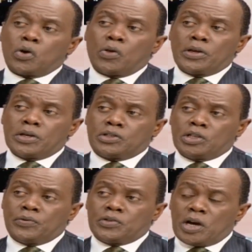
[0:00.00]
the
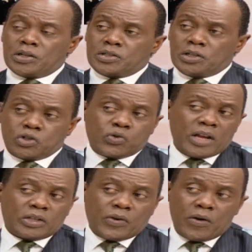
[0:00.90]
Chief Justice
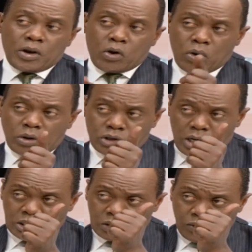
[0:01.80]
transferring
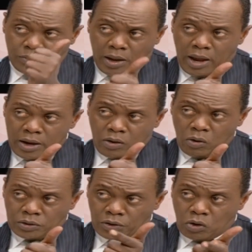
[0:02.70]
judges from the High
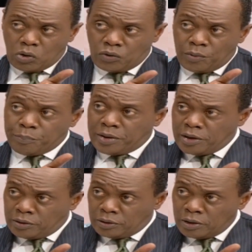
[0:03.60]
Court and the Court of
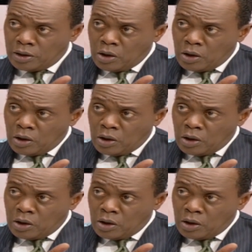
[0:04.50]
Appeal.